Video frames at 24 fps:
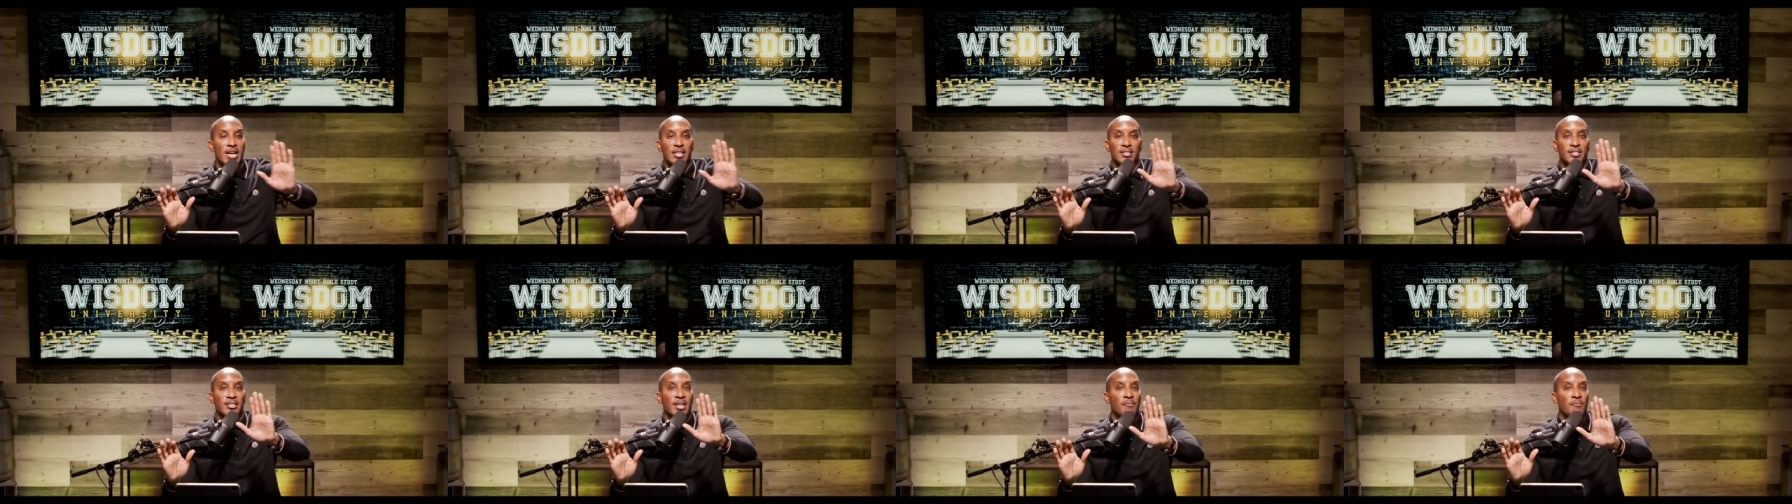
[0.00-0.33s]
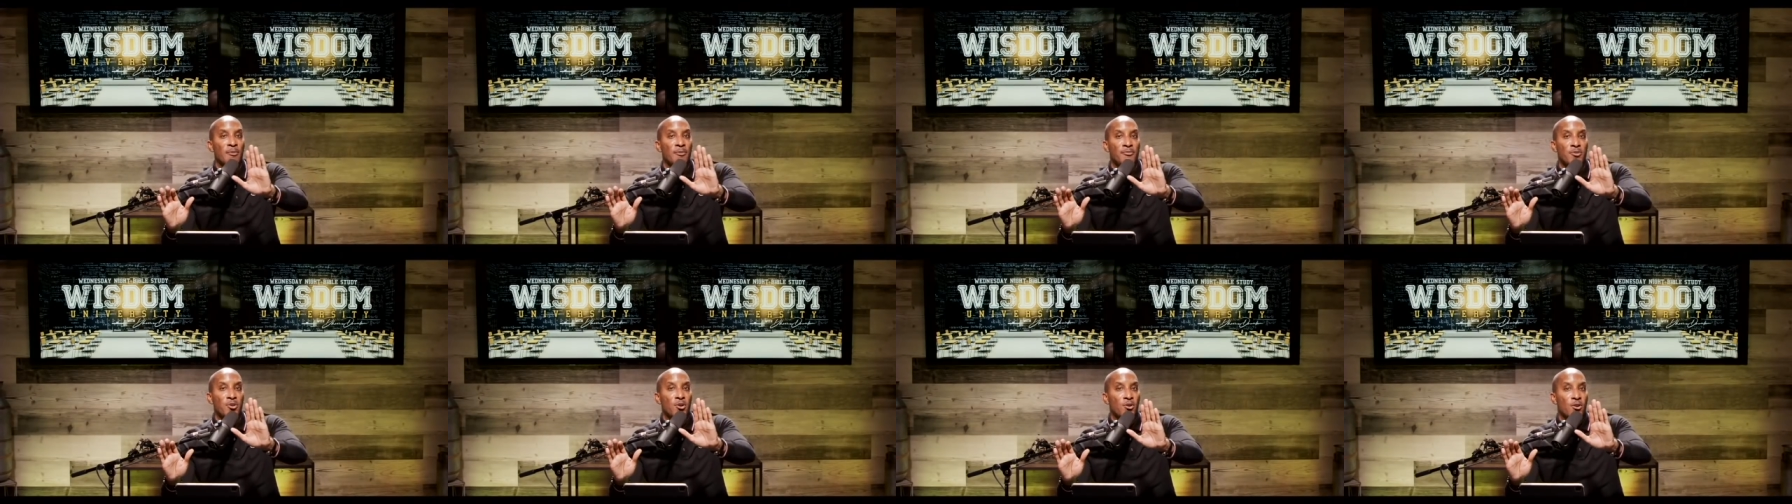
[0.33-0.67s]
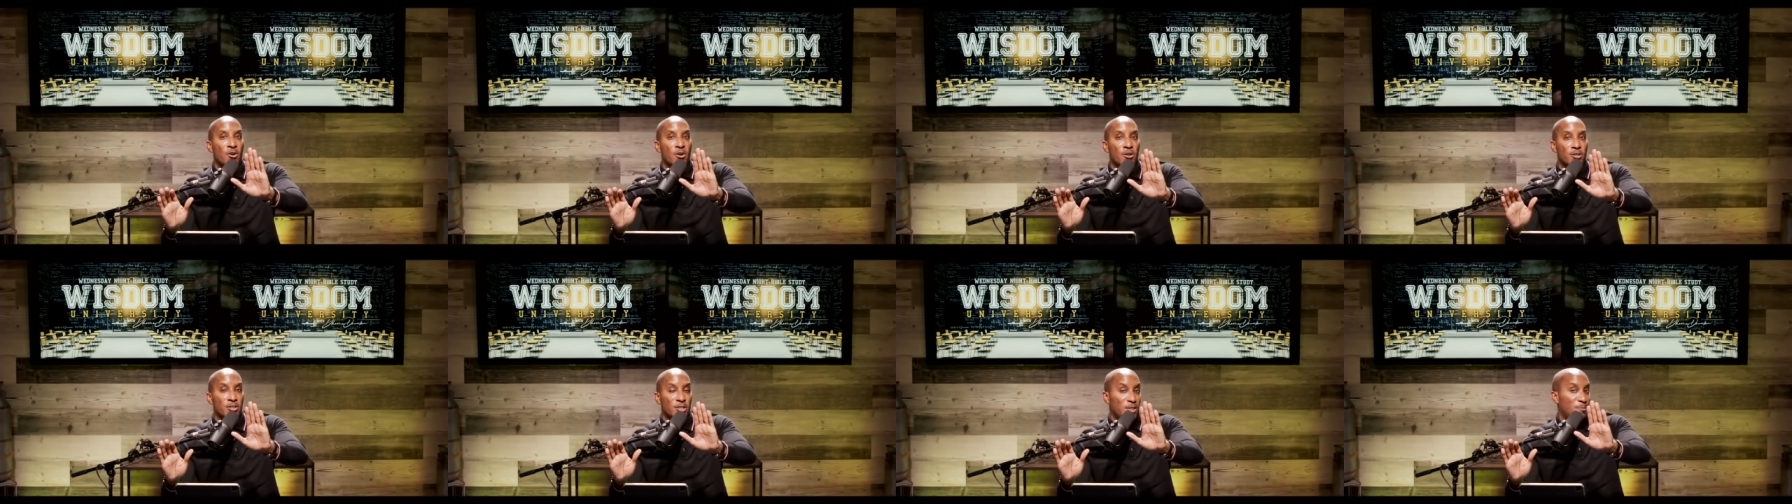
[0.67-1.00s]
as some of
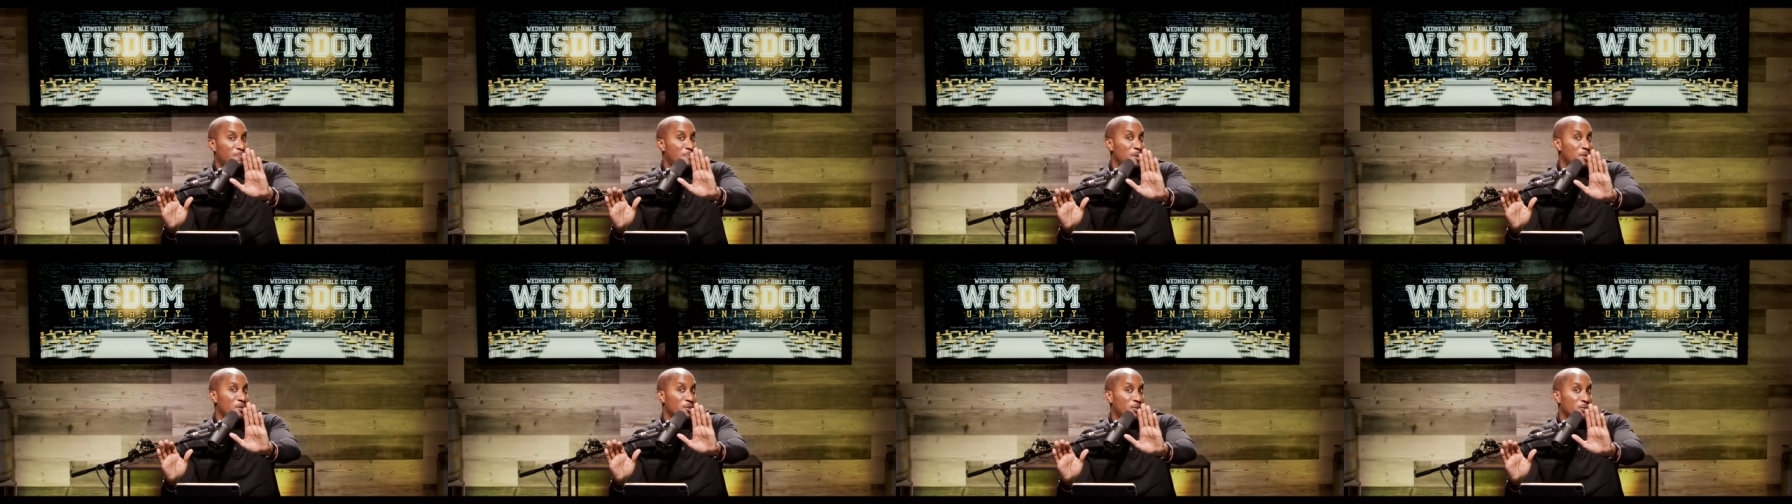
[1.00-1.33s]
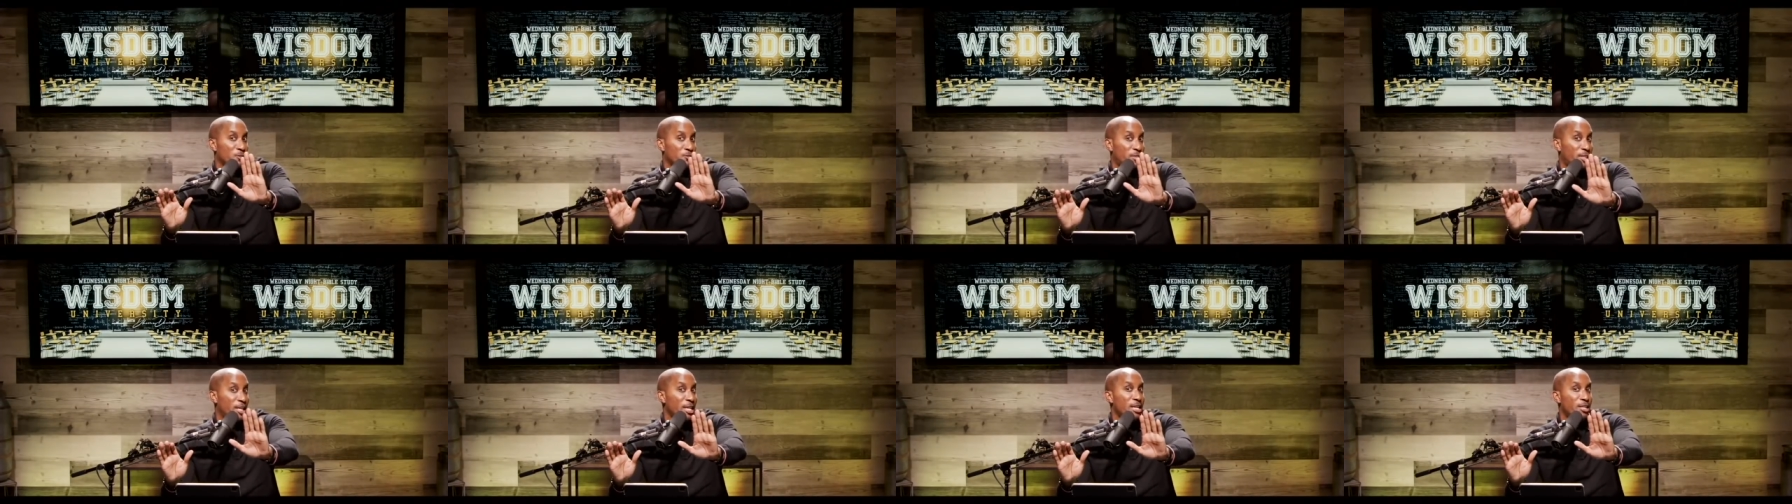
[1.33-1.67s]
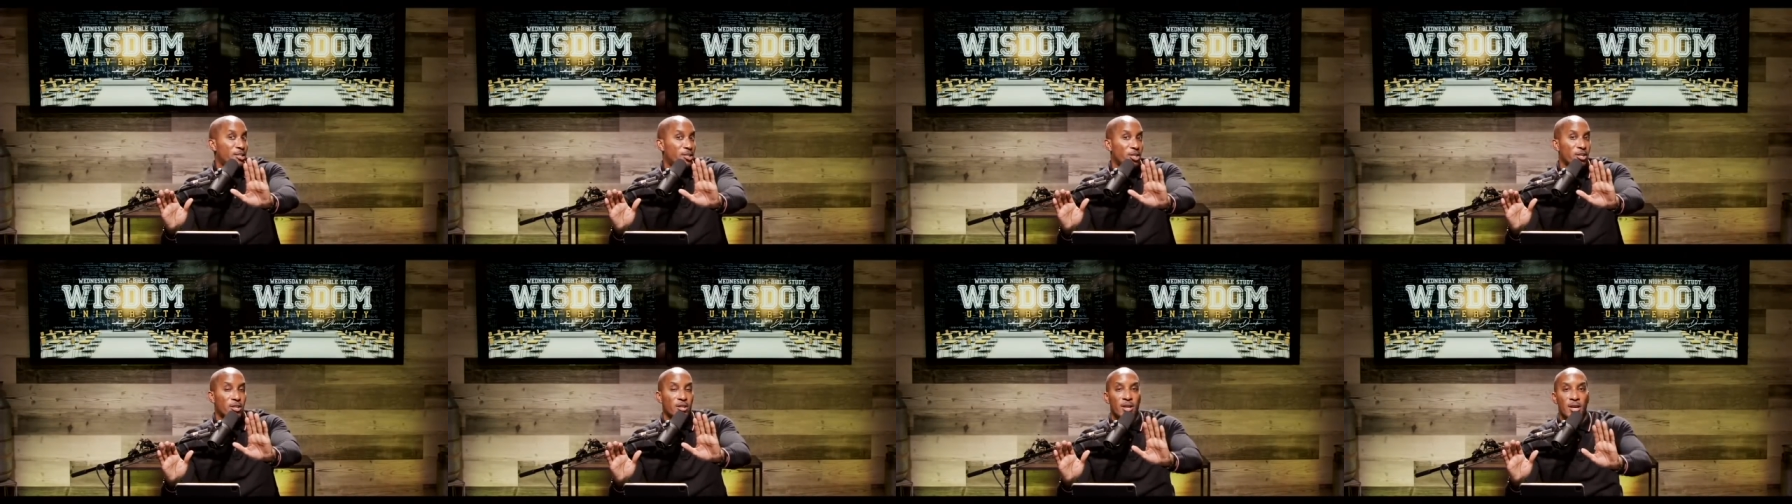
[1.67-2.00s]
your spiritual
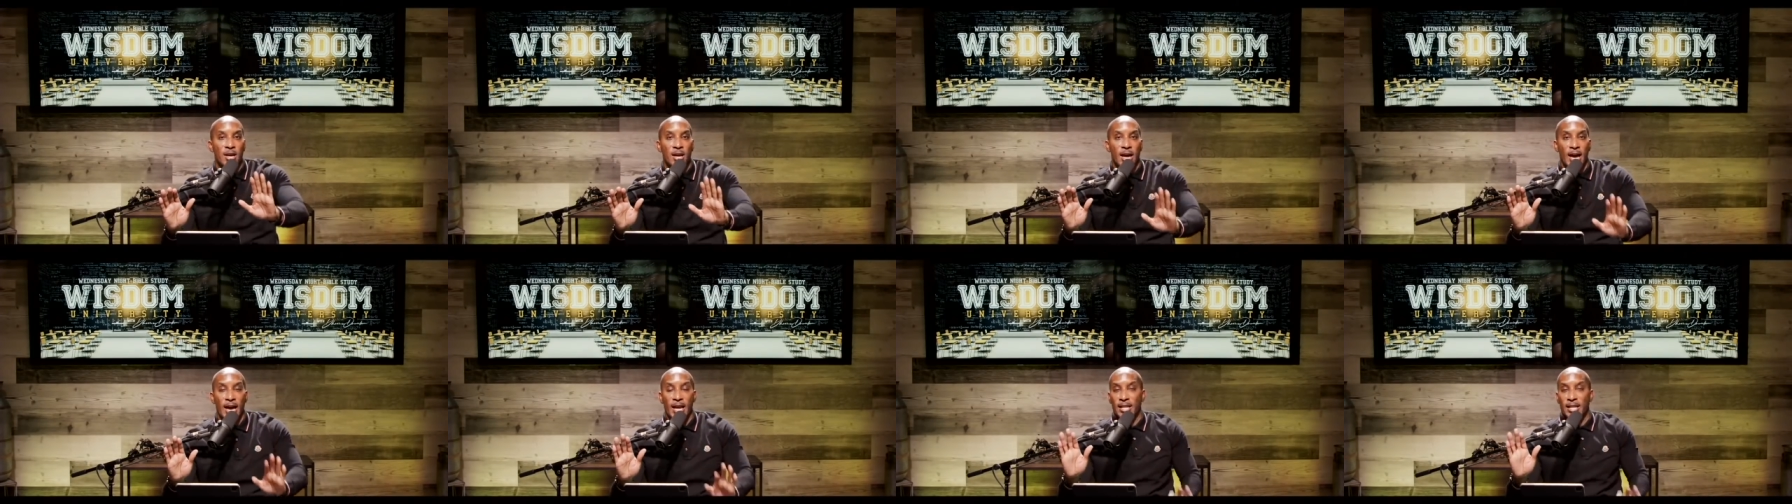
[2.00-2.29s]
teacher,